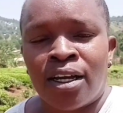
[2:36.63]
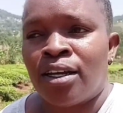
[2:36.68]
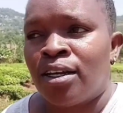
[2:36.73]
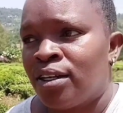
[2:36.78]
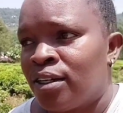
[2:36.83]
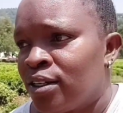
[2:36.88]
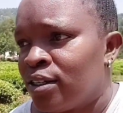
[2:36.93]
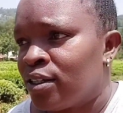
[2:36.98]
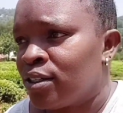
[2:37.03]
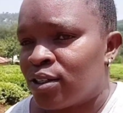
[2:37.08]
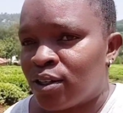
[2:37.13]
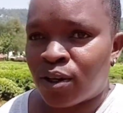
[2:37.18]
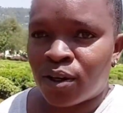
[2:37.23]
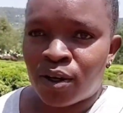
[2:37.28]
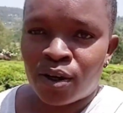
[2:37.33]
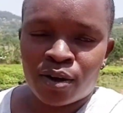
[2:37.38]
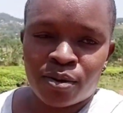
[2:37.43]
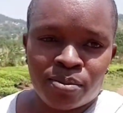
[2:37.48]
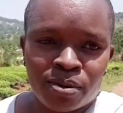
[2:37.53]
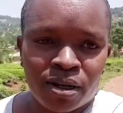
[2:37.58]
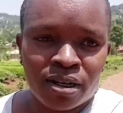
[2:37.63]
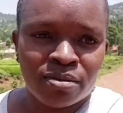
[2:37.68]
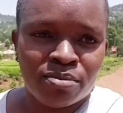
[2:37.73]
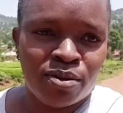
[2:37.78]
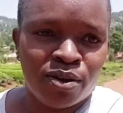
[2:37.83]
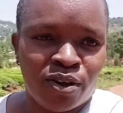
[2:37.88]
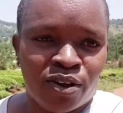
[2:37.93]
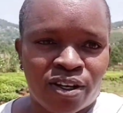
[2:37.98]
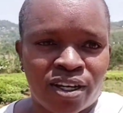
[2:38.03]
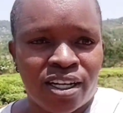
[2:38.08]
So hope I'll be
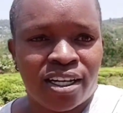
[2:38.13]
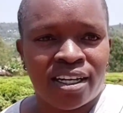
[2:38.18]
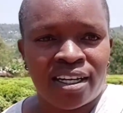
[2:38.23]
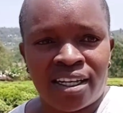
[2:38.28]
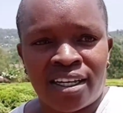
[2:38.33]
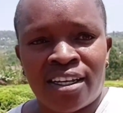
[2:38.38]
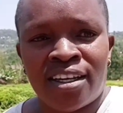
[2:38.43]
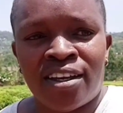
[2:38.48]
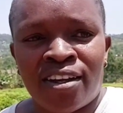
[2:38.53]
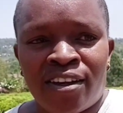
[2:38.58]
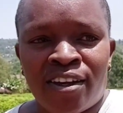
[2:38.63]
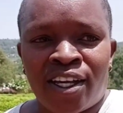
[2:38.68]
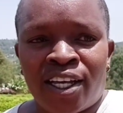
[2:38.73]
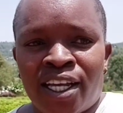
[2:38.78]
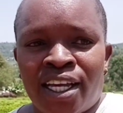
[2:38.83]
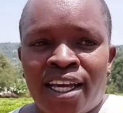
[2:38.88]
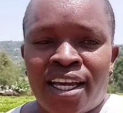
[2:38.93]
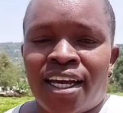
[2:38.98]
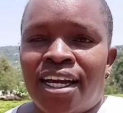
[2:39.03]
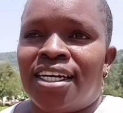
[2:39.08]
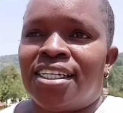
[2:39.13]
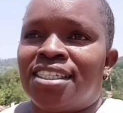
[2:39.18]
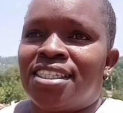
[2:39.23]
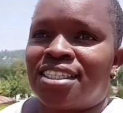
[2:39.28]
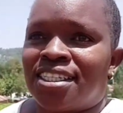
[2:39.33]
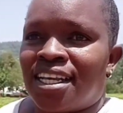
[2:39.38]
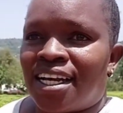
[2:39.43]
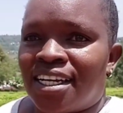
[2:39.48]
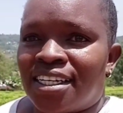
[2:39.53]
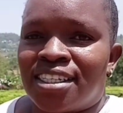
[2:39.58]
okay and
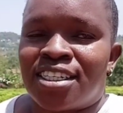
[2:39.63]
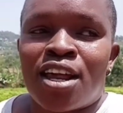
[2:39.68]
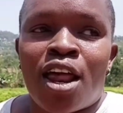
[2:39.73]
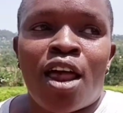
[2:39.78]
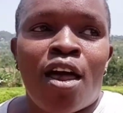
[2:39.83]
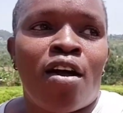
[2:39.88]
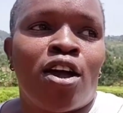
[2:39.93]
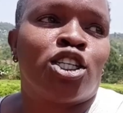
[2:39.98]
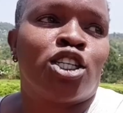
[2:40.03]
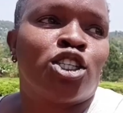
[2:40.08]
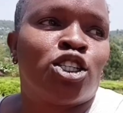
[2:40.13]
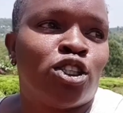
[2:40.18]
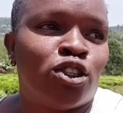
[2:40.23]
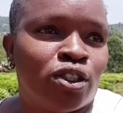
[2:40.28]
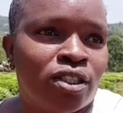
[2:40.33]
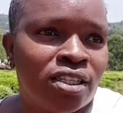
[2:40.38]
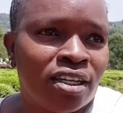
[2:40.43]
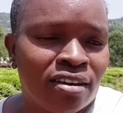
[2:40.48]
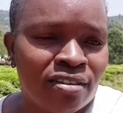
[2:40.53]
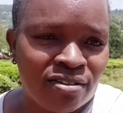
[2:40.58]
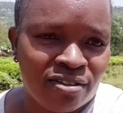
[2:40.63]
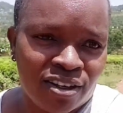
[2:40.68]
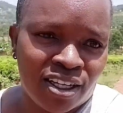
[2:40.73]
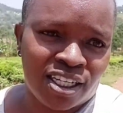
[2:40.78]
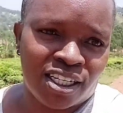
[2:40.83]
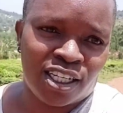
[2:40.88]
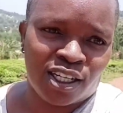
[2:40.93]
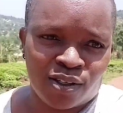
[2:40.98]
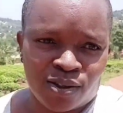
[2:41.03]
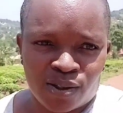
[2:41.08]
start shooting
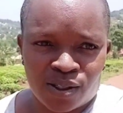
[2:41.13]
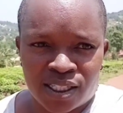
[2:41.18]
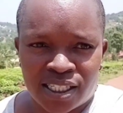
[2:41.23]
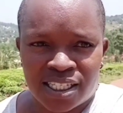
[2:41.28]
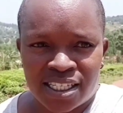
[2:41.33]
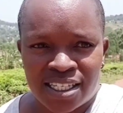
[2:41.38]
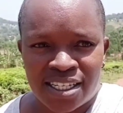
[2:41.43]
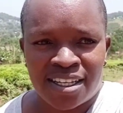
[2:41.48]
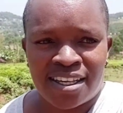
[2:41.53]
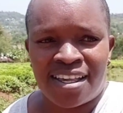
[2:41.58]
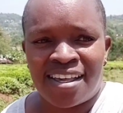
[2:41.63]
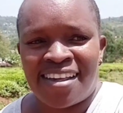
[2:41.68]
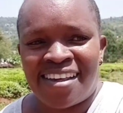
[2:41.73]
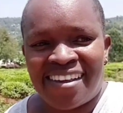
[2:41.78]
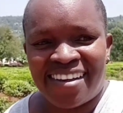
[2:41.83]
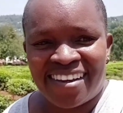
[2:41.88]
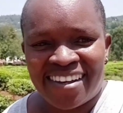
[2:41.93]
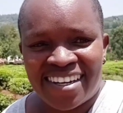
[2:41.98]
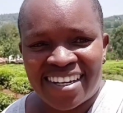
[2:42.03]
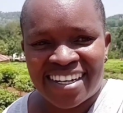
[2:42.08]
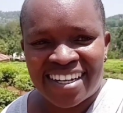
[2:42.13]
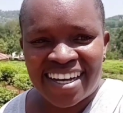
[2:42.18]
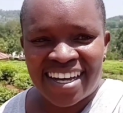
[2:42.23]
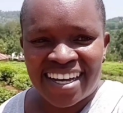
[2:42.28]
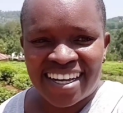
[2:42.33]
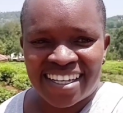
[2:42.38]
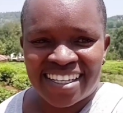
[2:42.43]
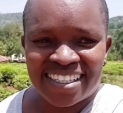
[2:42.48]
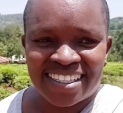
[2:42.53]
videos, guys.